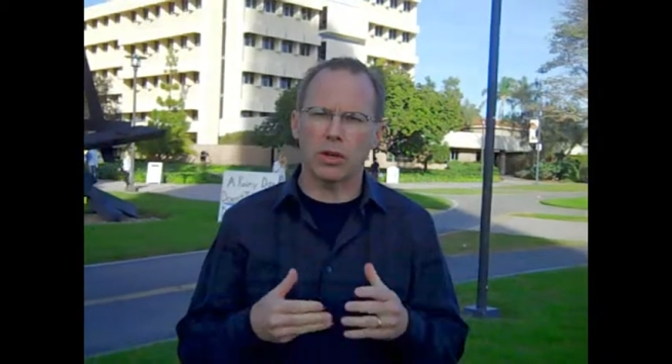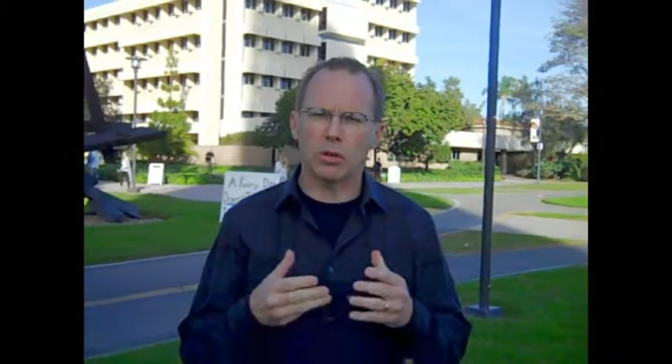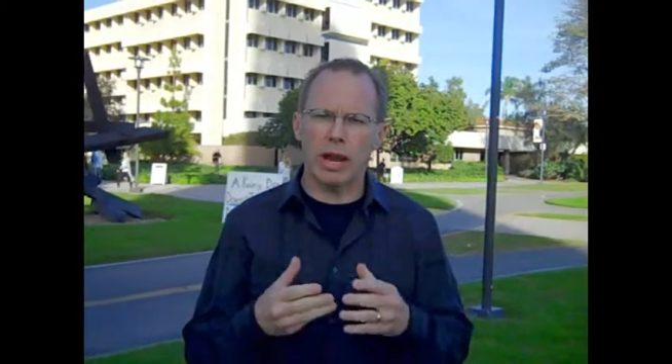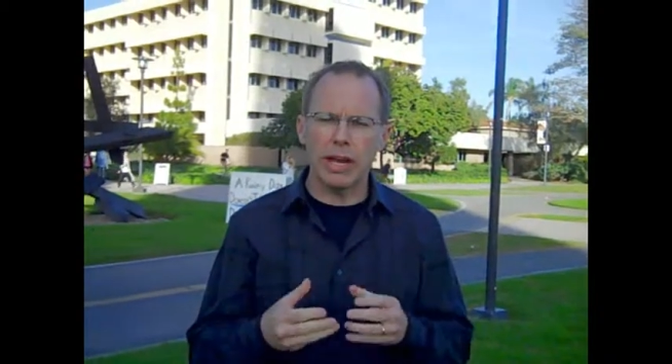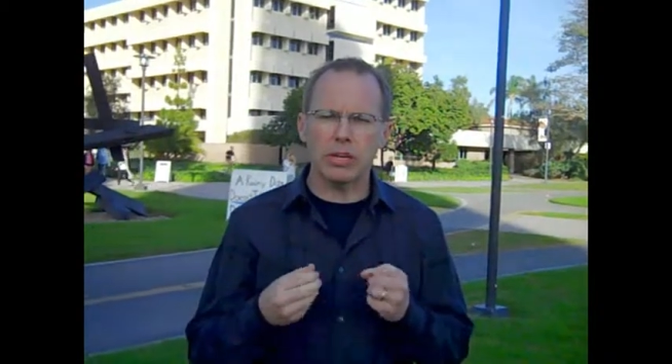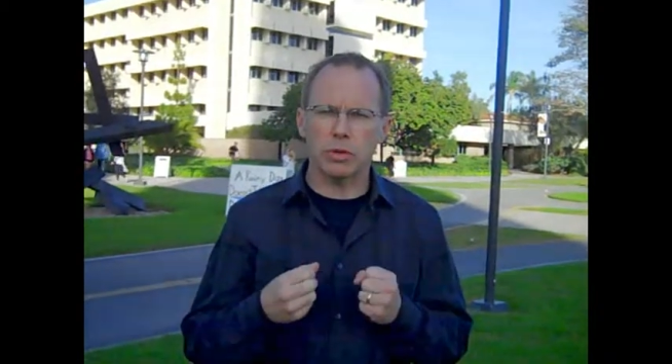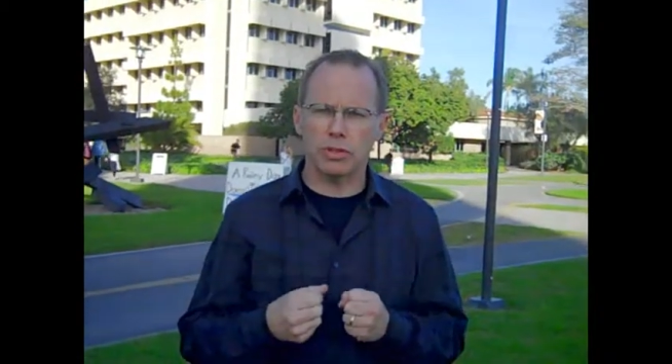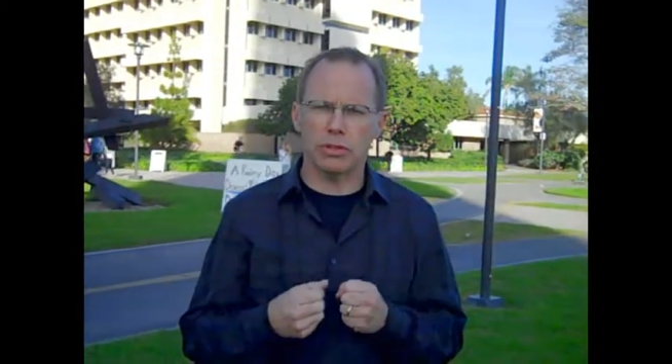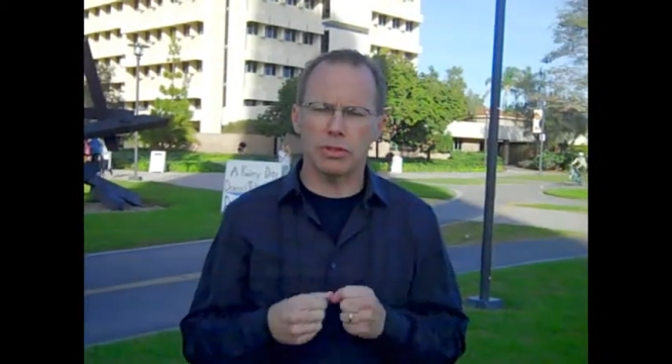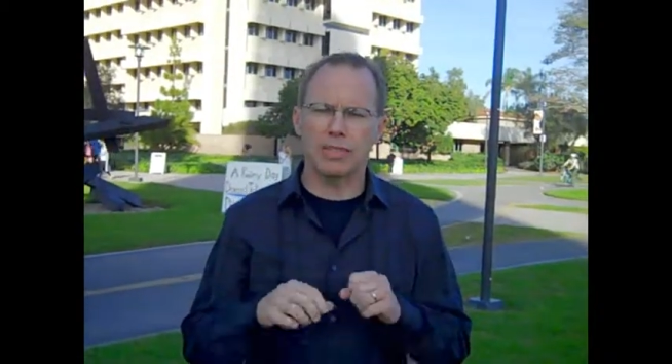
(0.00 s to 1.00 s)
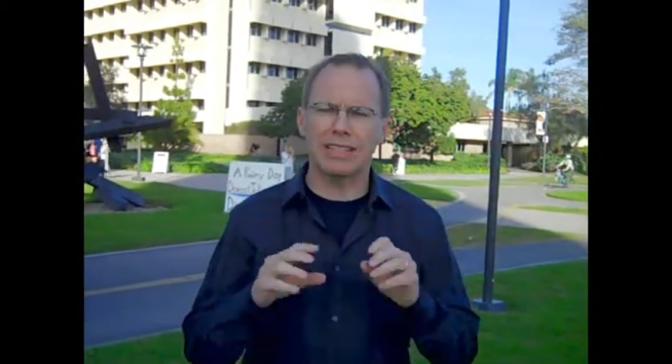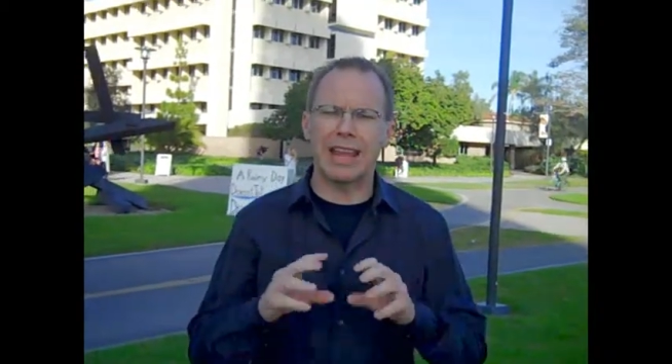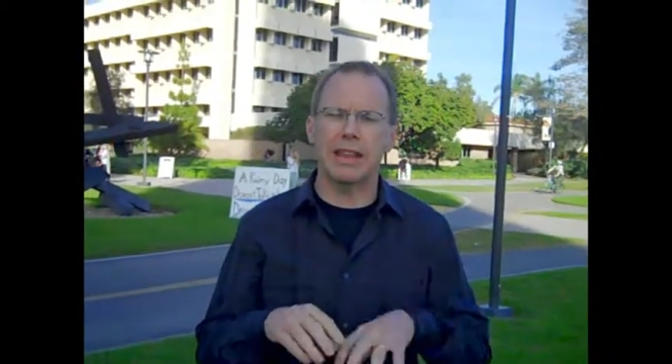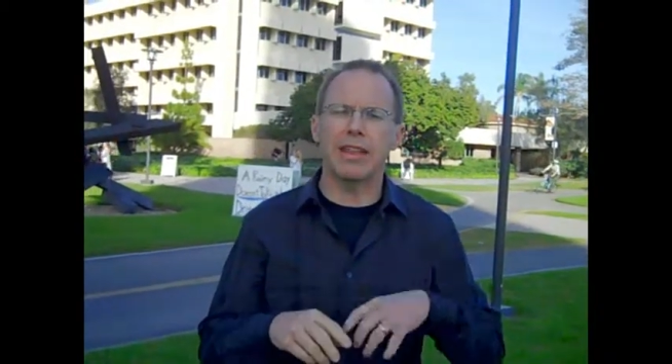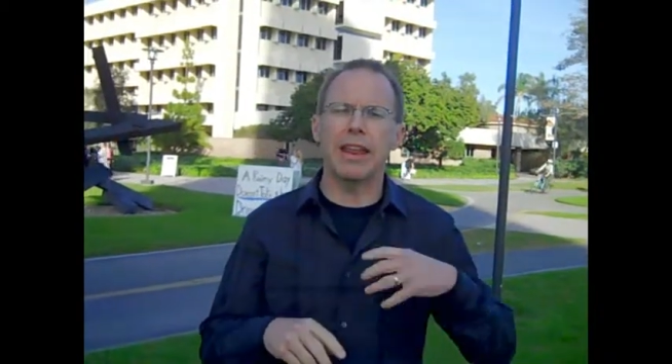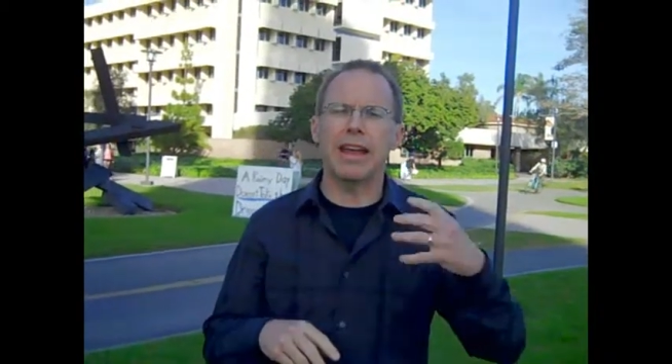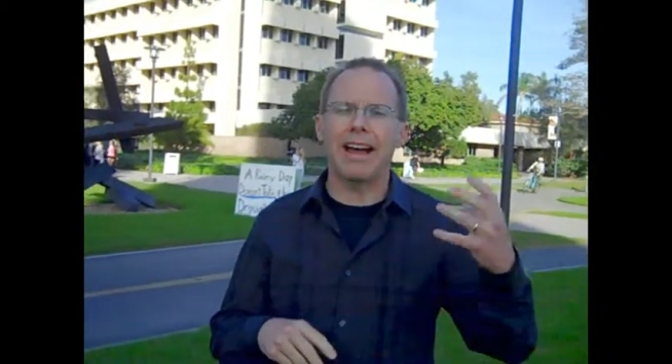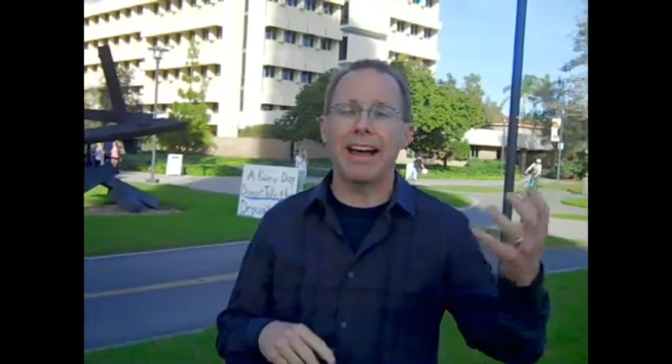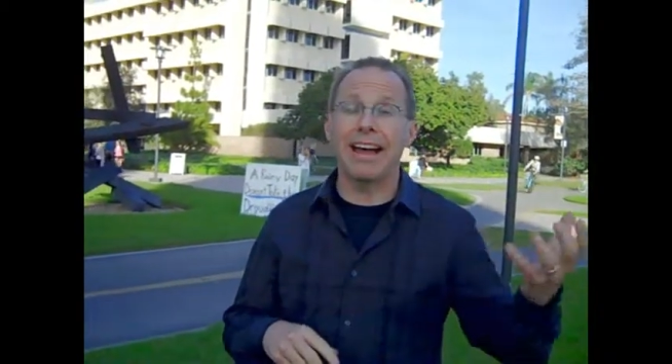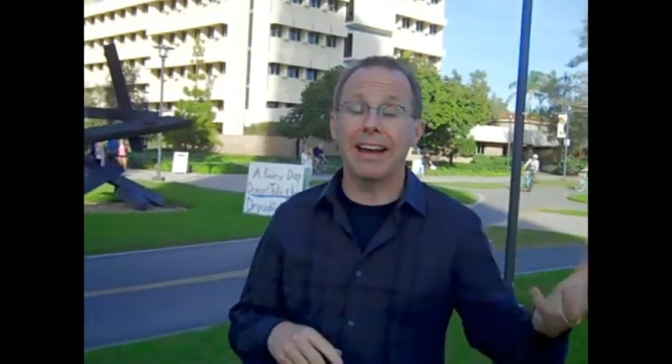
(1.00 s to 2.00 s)
graduate students can then
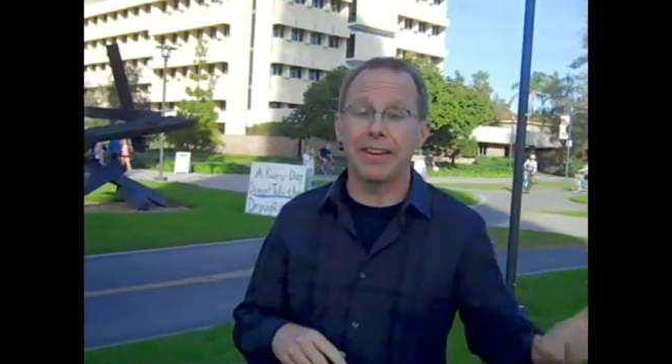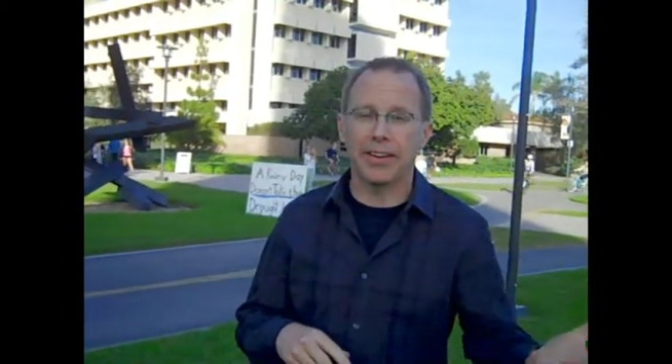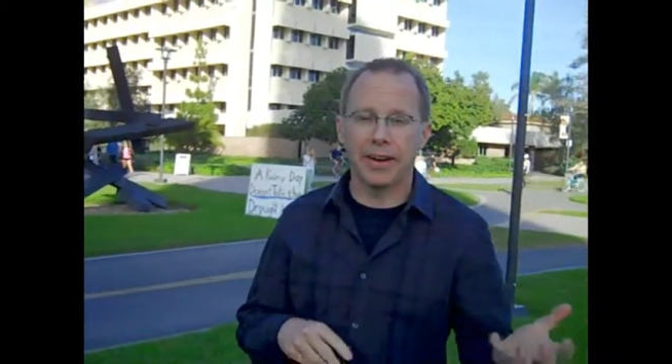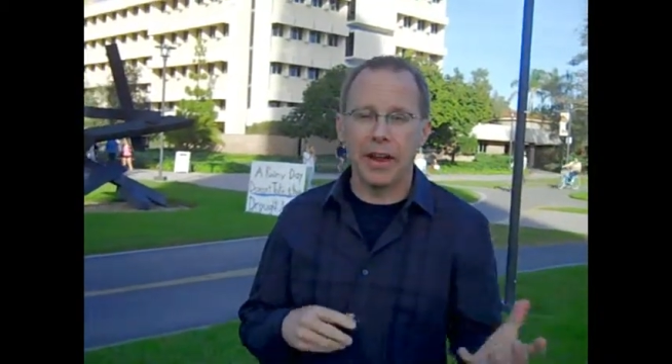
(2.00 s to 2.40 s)
hire